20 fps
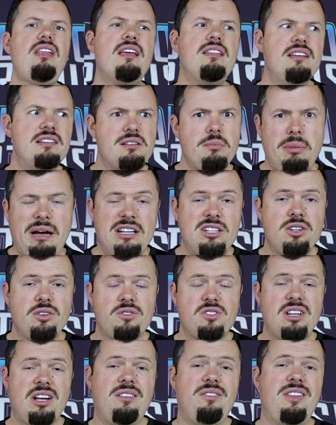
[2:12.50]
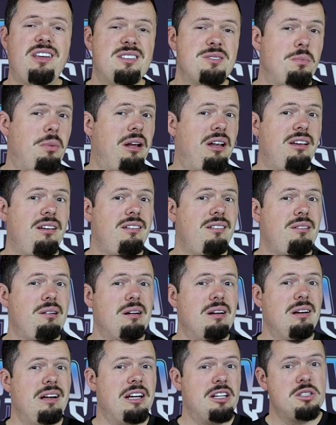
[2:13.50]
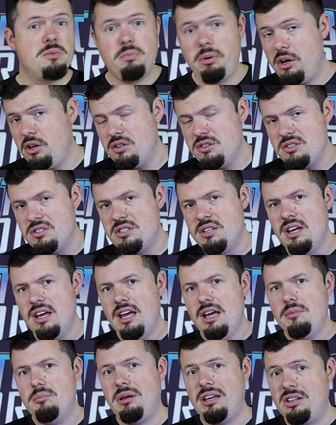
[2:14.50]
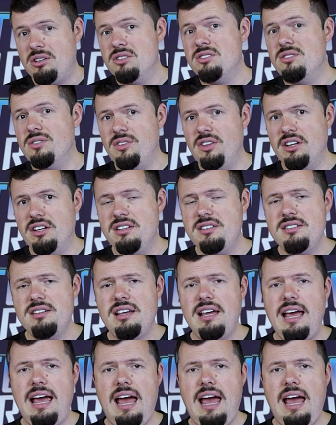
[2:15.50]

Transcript: there's a bunch of stuff that's been exposed because of this,